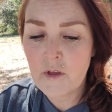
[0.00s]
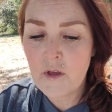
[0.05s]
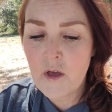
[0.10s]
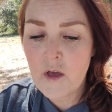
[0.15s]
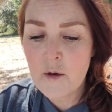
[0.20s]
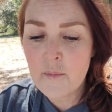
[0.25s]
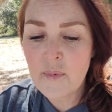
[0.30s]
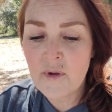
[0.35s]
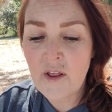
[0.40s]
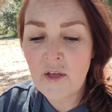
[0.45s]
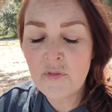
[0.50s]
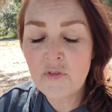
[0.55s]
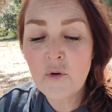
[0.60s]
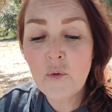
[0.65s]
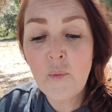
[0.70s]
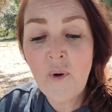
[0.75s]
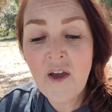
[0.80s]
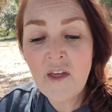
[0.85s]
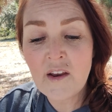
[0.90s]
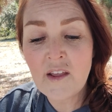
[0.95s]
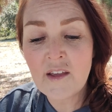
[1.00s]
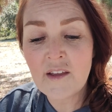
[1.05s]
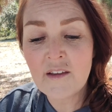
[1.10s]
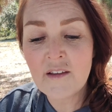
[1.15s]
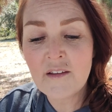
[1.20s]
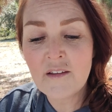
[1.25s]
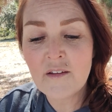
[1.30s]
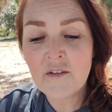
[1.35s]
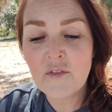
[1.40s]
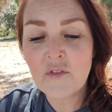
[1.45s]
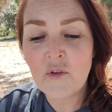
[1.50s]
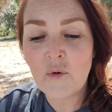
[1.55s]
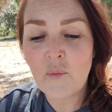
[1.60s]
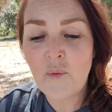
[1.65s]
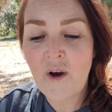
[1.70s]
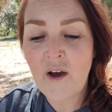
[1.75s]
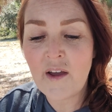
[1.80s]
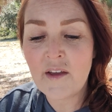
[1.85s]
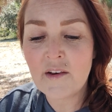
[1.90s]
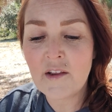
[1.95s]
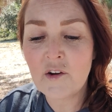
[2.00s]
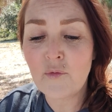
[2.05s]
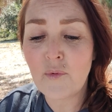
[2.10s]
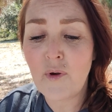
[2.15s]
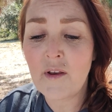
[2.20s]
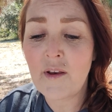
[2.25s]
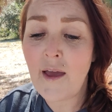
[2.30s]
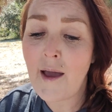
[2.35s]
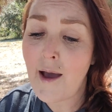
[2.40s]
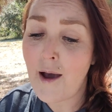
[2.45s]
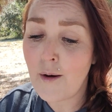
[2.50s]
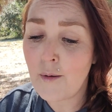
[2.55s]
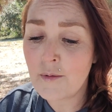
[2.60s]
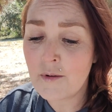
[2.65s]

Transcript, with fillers: But at the wedding, the wine had run out